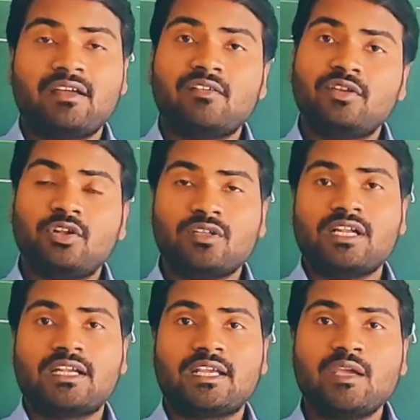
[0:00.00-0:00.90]
We know
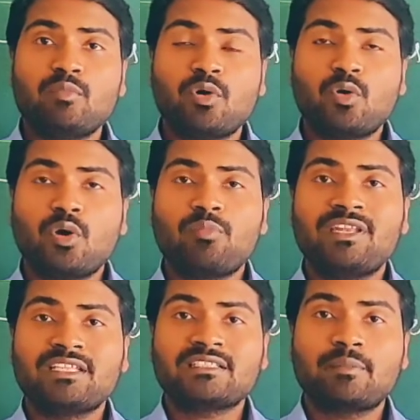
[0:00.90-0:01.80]
that hemoglobin
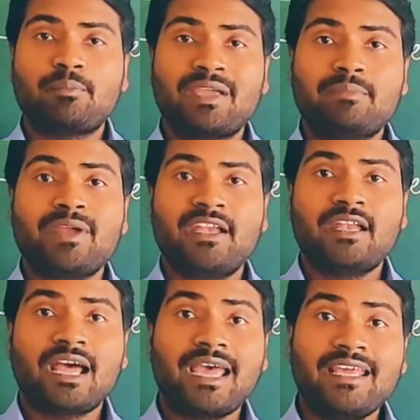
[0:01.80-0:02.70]
is a
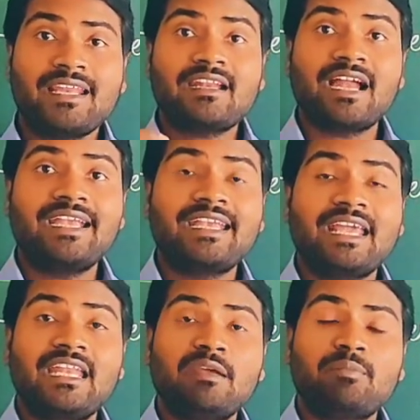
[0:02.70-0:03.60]
pigment, iron
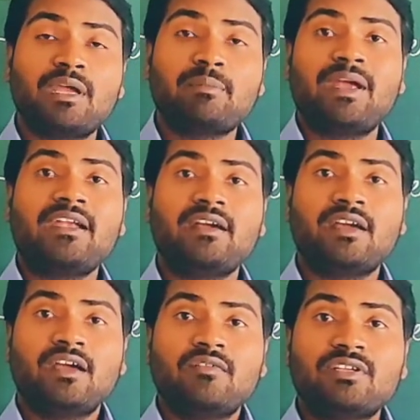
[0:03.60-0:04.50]
containing
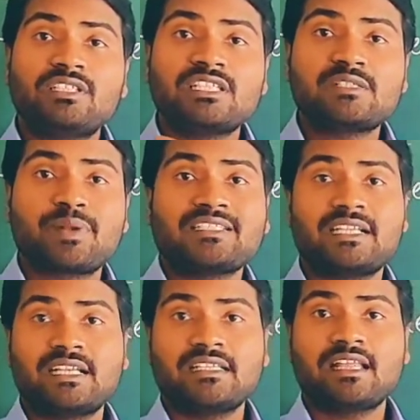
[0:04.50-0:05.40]
pigment, which is
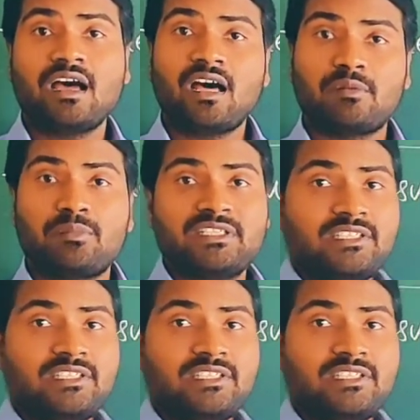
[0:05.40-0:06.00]
present in the RBC.